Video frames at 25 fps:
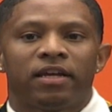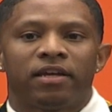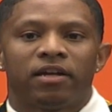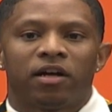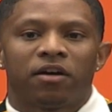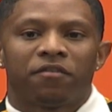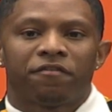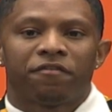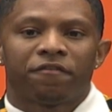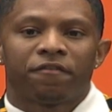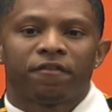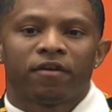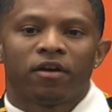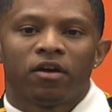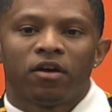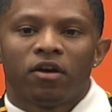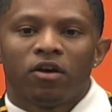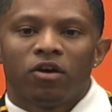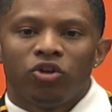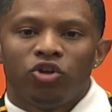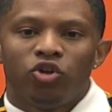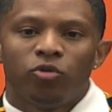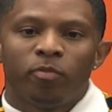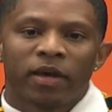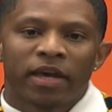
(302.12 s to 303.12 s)
enough,
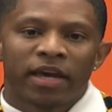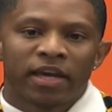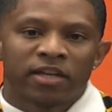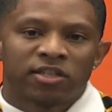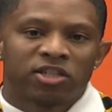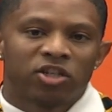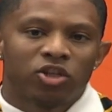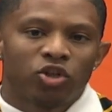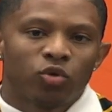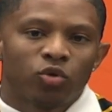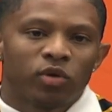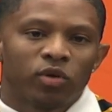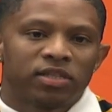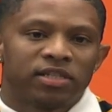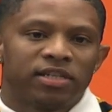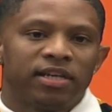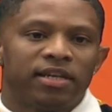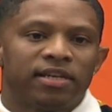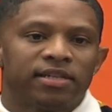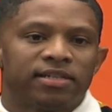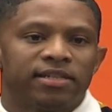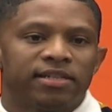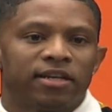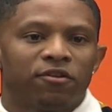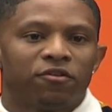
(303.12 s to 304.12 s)
you begin to do it to
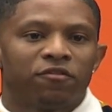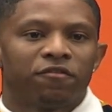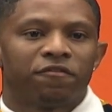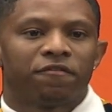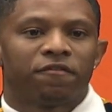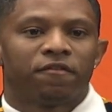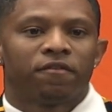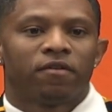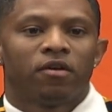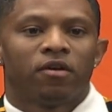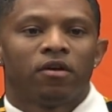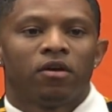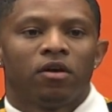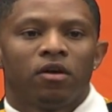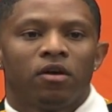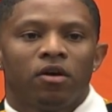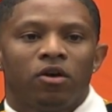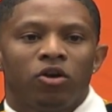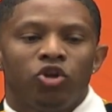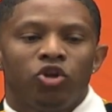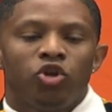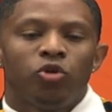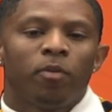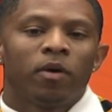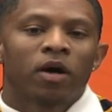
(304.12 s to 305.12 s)
yourself.
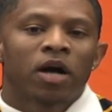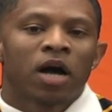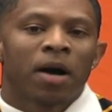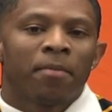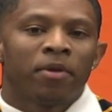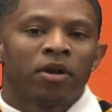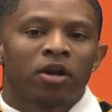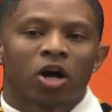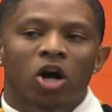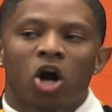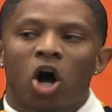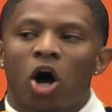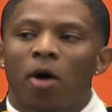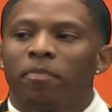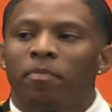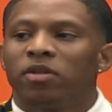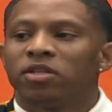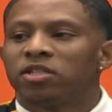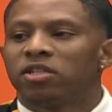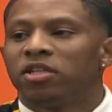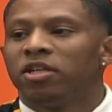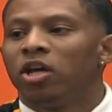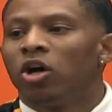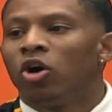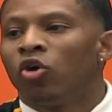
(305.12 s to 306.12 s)
You become an accomplice
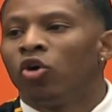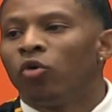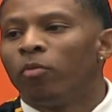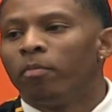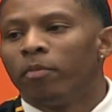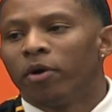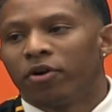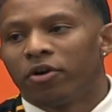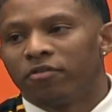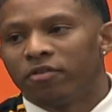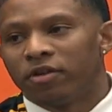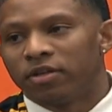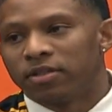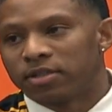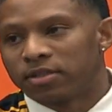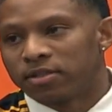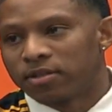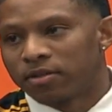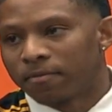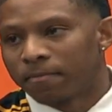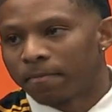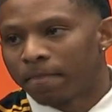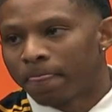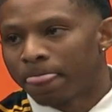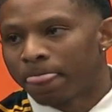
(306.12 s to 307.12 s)
to your own murderers.
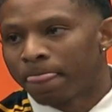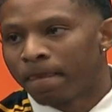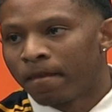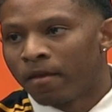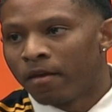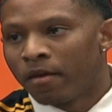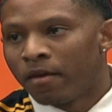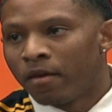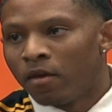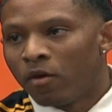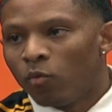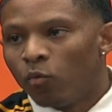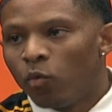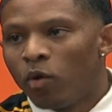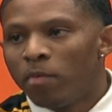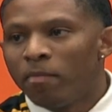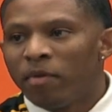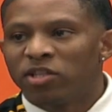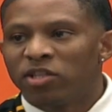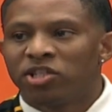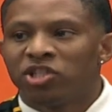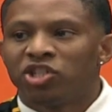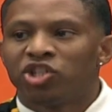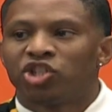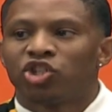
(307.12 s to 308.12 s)
We
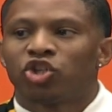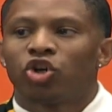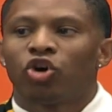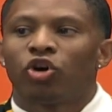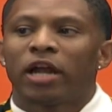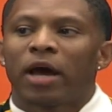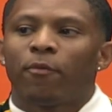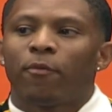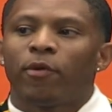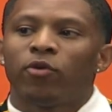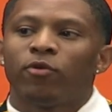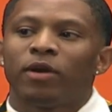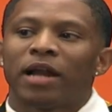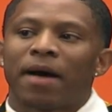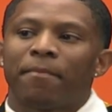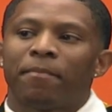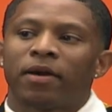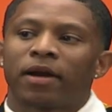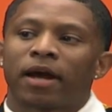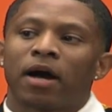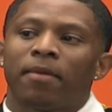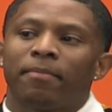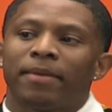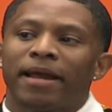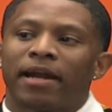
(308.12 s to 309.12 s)
must ensure that we do not
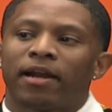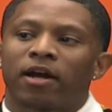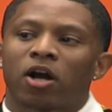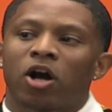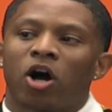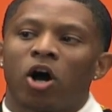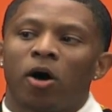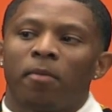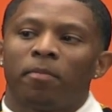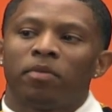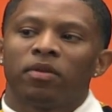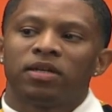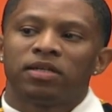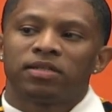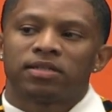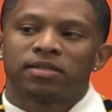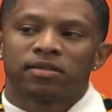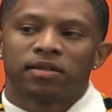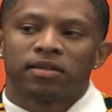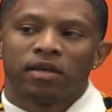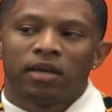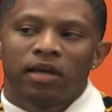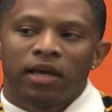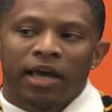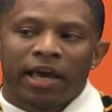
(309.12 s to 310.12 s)
become that accomplice
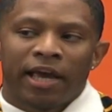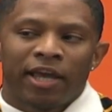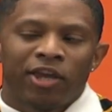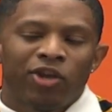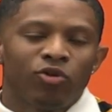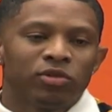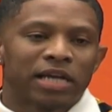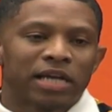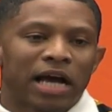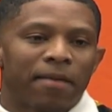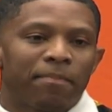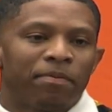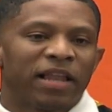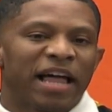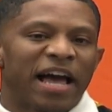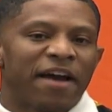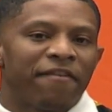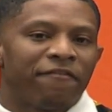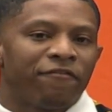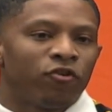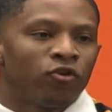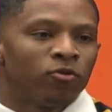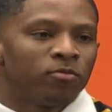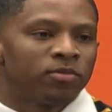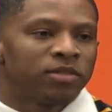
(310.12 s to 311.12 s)
and use our
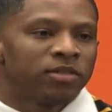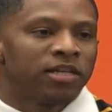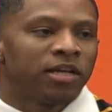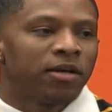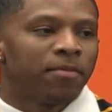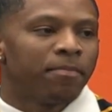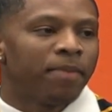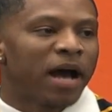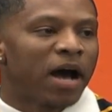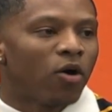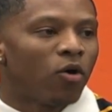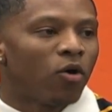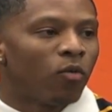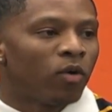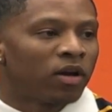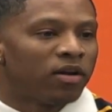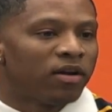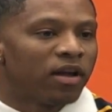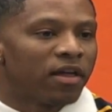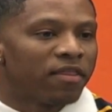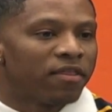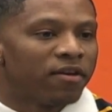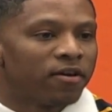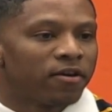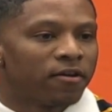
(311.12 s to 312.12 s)
platforms to empower one
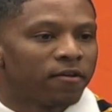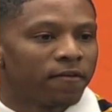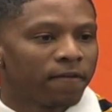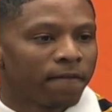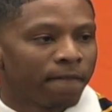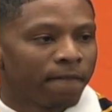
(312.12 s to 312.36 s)
another.